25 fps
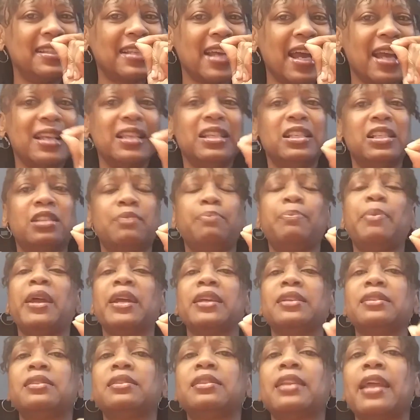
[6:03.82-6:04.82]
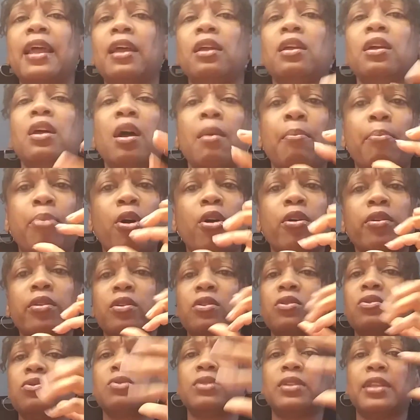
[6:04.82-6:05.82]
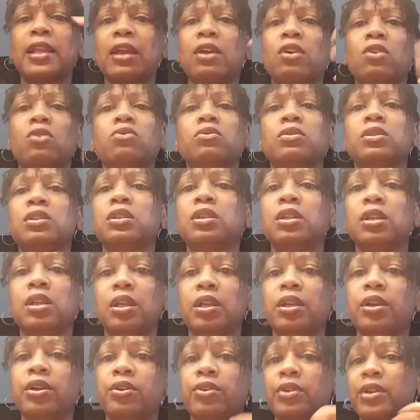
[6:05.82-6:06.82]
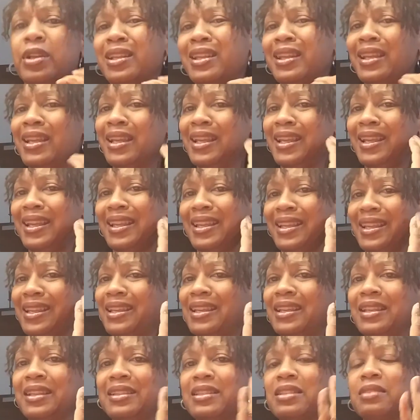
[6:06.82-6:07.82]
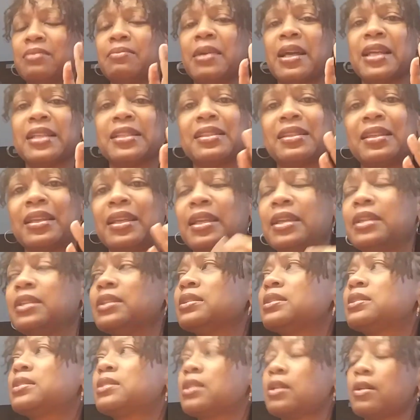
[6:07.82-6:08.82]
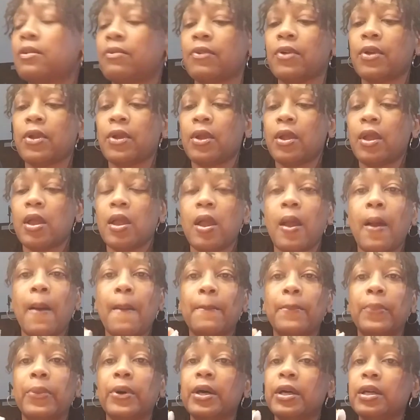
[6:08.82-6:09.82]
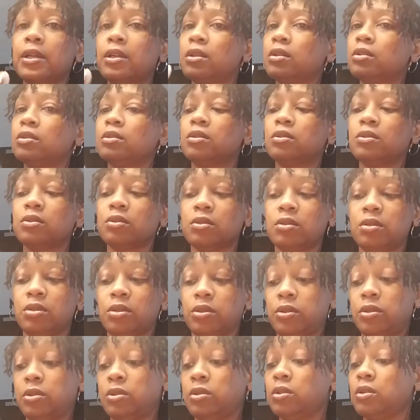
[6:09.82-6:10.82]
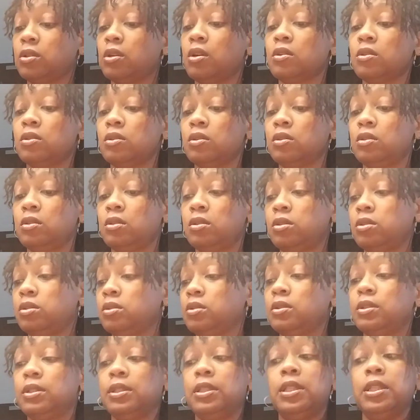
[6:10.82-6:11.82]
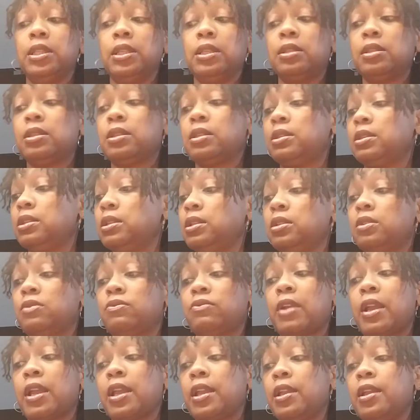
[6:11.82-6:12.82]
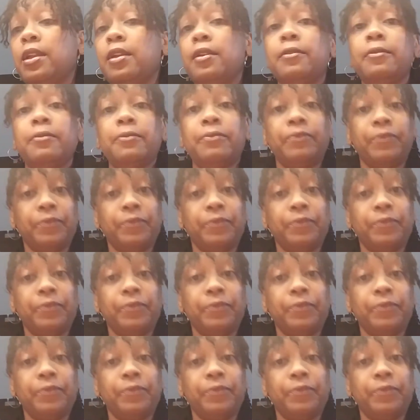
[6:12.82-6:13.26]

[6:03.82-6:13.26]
tiny specks, that particles that go into the ear and get into my skin and stuff. But oh, this right here,